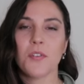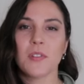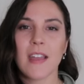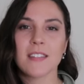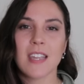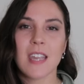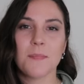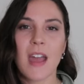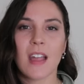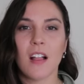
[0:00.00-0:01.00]
you'd like to
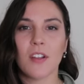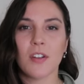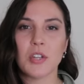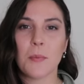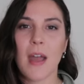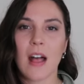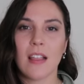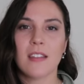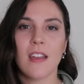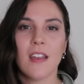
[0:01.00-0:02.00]
keep that color in your
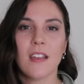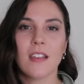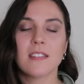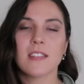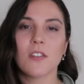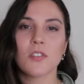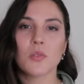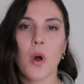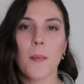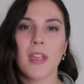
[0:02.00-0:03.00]
palette, consider
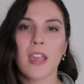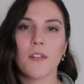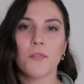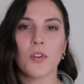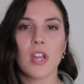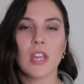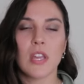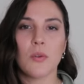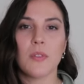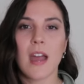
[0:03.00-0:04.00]
swapping it for a
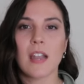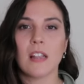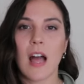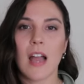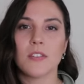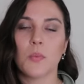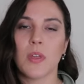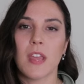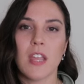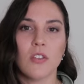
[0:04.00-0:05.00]
hue that lies
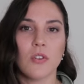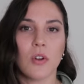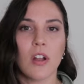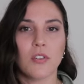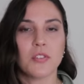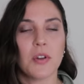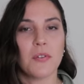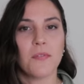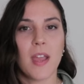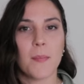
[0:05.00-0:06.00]
within your
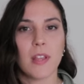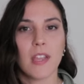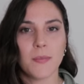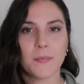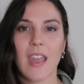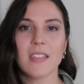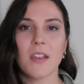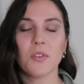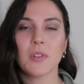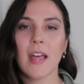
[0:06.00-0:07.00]
undertone family. And
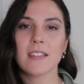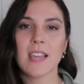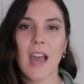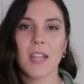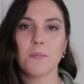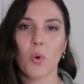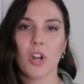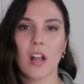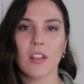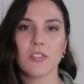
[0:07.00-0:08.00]
if you'd like to add
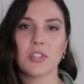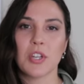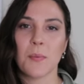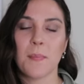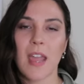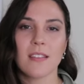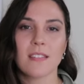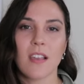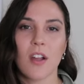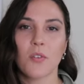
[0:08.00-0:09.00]
more colors to your
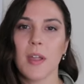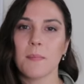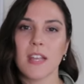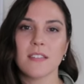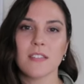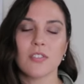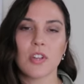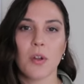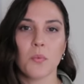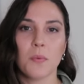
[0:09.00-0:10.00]
base, a great place to start